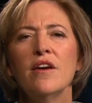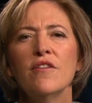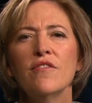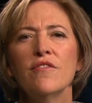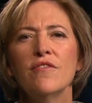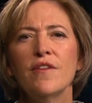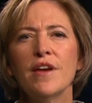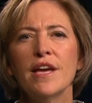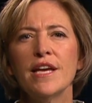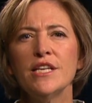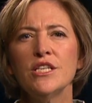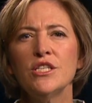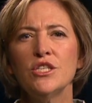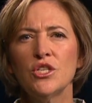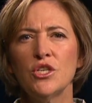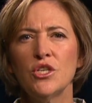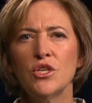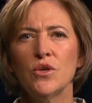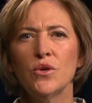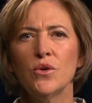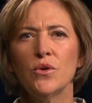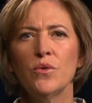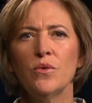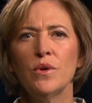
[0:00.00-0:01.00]
Phase
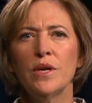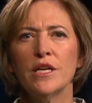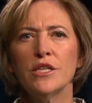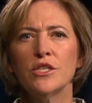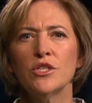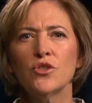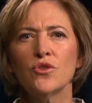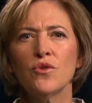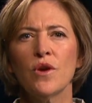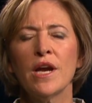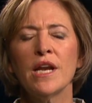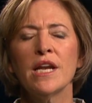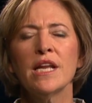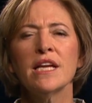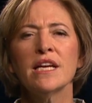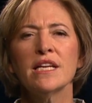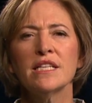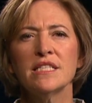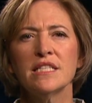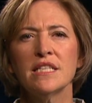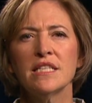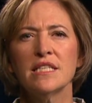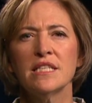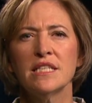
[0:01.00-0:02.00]
2 is training and
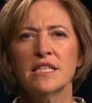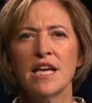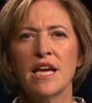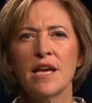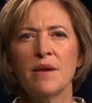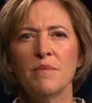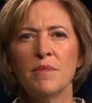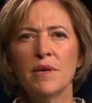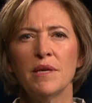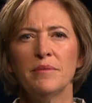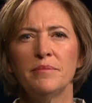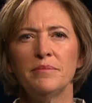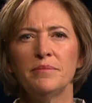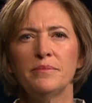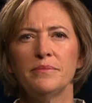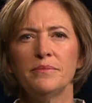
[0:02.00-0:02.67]
sustainment.